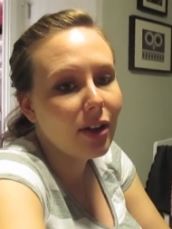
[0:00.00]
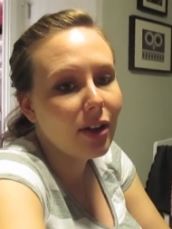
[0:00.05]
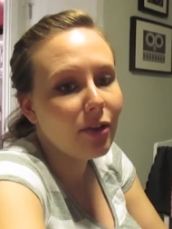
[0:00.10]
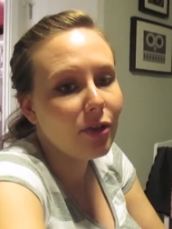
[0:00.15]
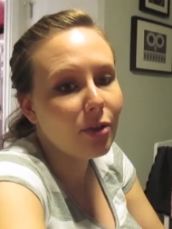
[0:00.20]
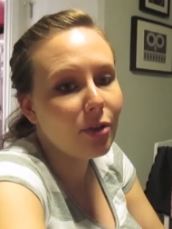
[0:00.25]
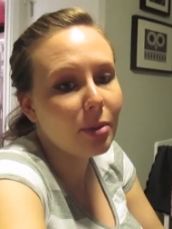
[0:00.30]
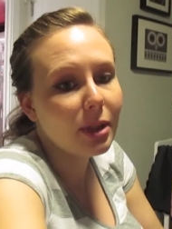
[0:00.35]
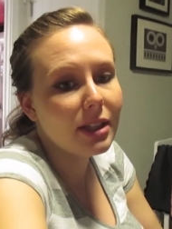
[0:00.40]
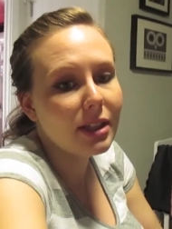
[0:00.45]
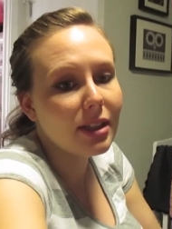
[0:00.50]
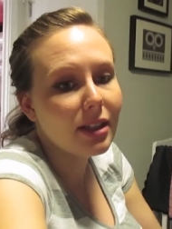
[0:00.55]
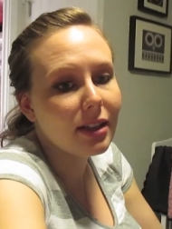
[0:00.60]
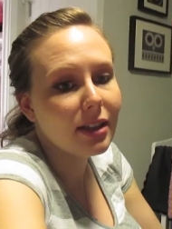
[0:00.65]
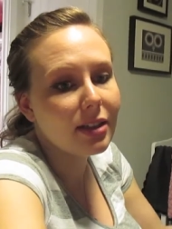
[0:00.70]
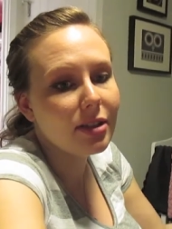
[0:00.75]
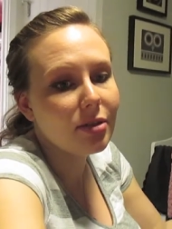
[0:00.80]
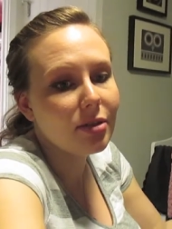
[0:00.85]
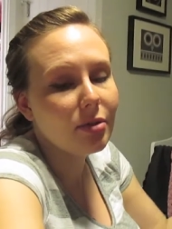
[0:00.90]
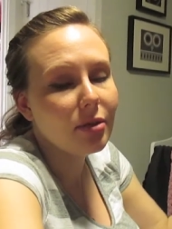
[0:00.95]
for me
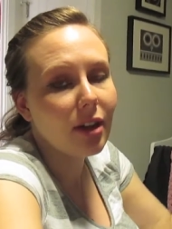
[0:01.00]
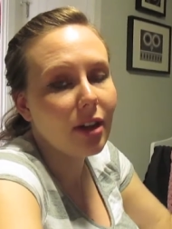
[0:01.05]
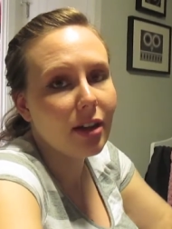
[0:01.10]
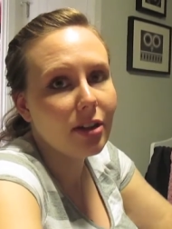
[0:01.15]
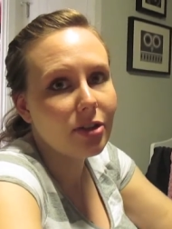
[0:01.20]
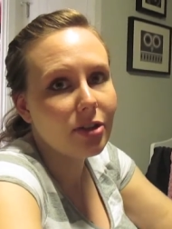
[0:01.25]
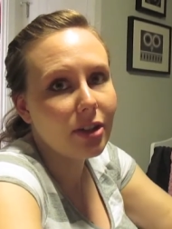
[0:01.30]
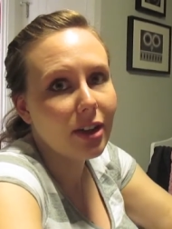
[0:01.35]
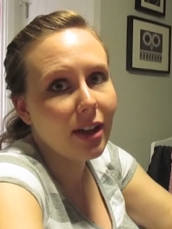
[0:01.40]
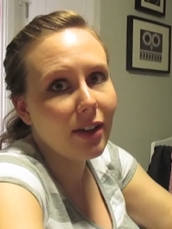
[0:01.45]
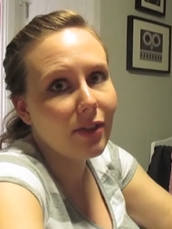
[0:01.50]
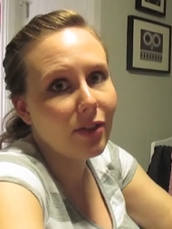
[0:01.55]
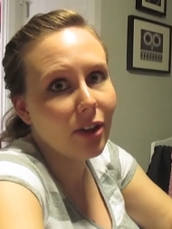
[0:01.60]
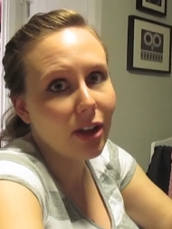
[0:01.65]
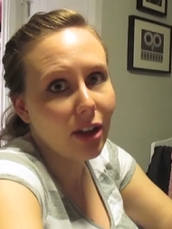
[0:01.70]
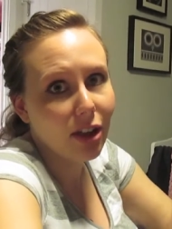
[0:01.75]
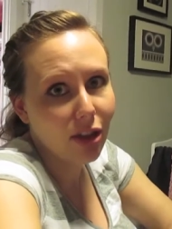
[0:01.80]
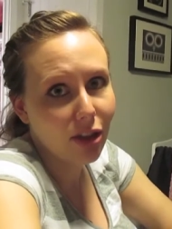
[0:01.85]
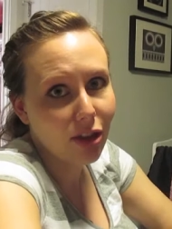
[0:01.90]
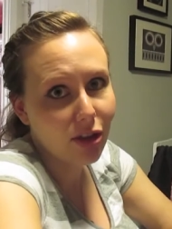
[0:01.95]
to do laundry
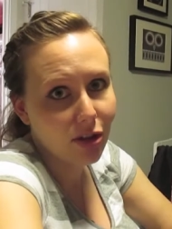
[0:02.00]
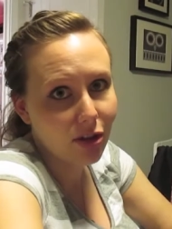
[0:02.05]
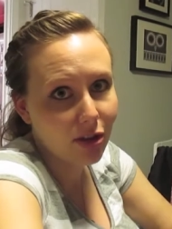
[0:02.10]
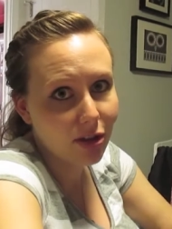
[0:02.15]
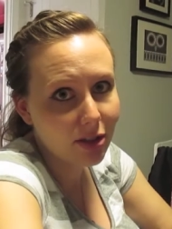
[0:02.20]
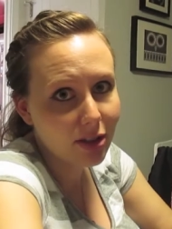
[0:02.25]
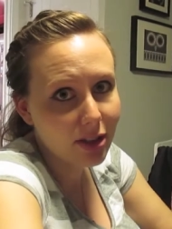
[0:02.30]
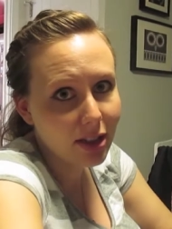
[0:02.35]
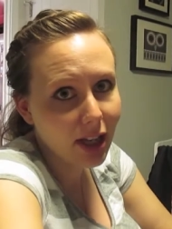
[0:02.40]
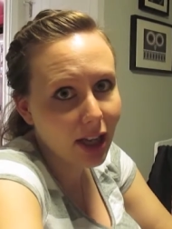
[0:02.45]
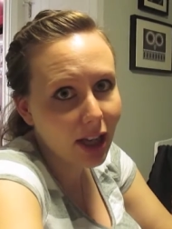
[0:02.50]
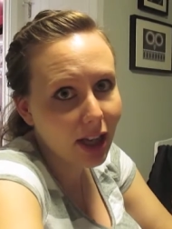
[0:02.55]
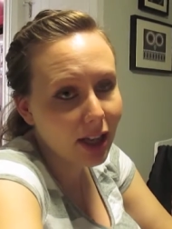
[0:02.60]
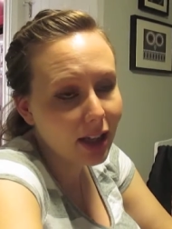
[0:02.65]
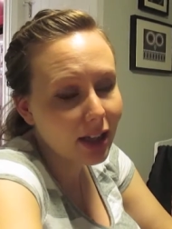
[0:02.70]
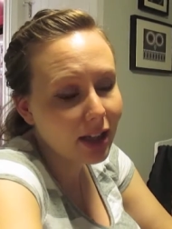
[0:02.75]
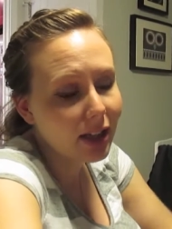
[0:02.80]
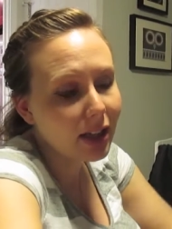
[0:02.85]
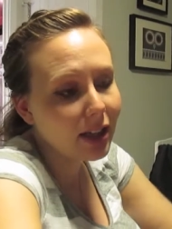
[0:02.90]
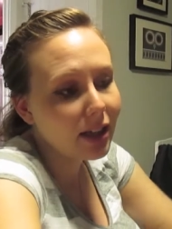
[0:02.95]
every third
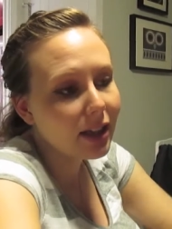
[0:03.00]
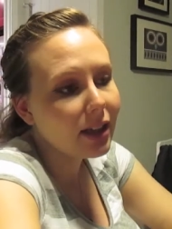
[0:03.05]
day.